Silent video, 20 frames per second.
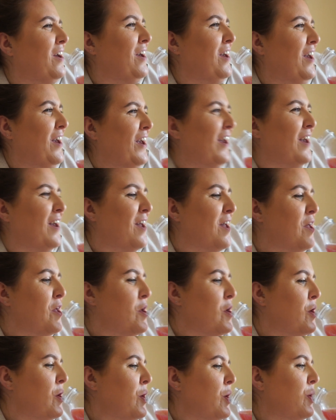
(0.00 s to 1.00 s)

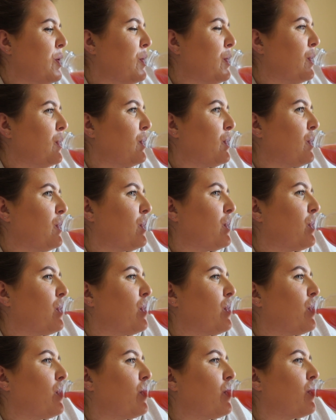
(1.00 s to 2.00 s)

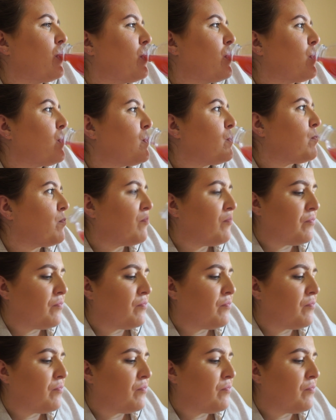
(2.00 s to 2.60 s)
(no one is talking)